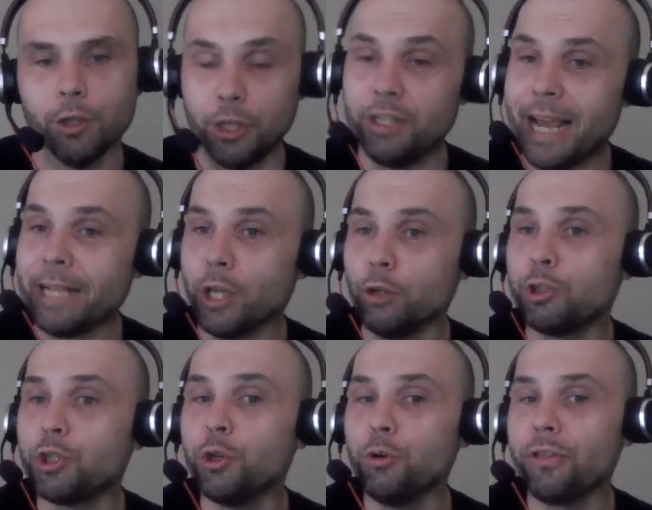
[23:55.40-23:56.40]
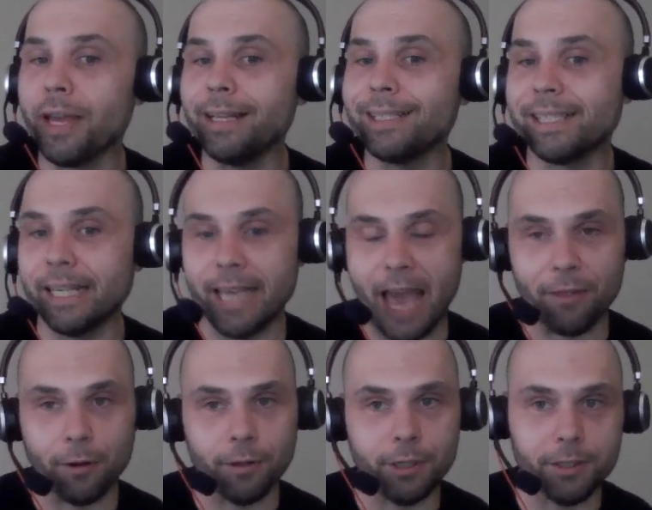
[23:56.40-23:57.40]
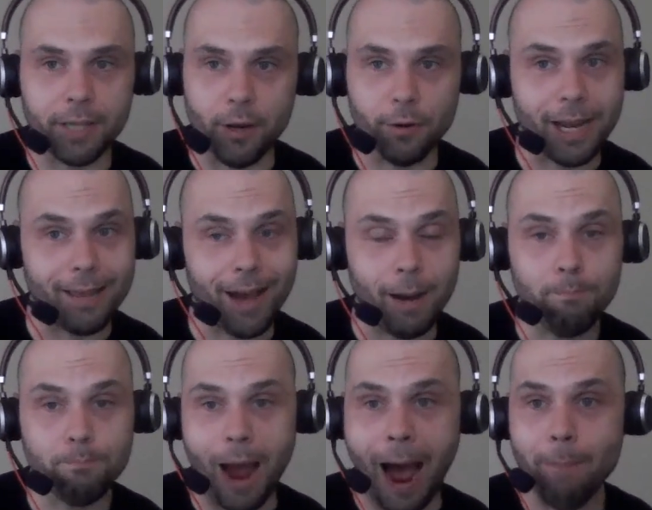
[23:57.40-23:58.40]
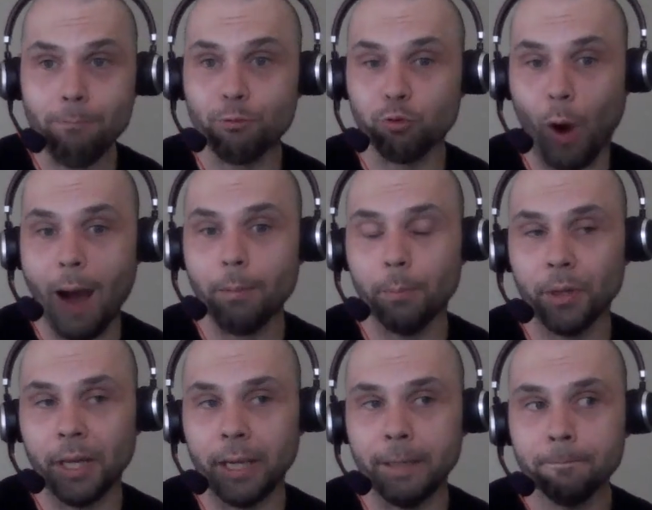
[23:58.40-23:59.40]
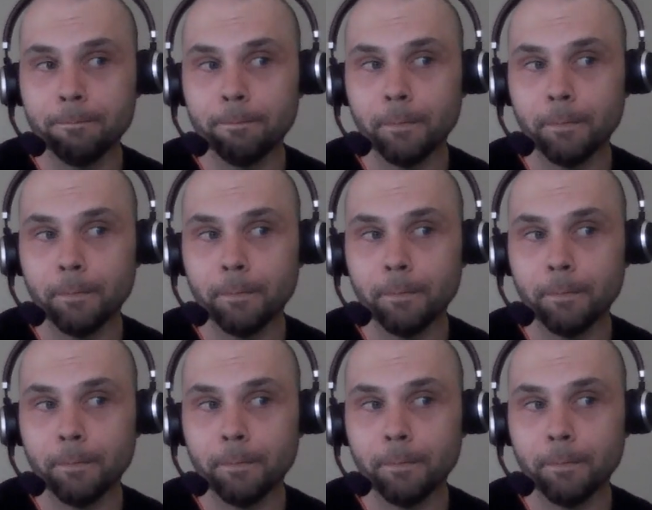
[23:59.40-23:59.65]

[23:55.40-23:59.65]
So you take those two things together and you say, okay, I'm probably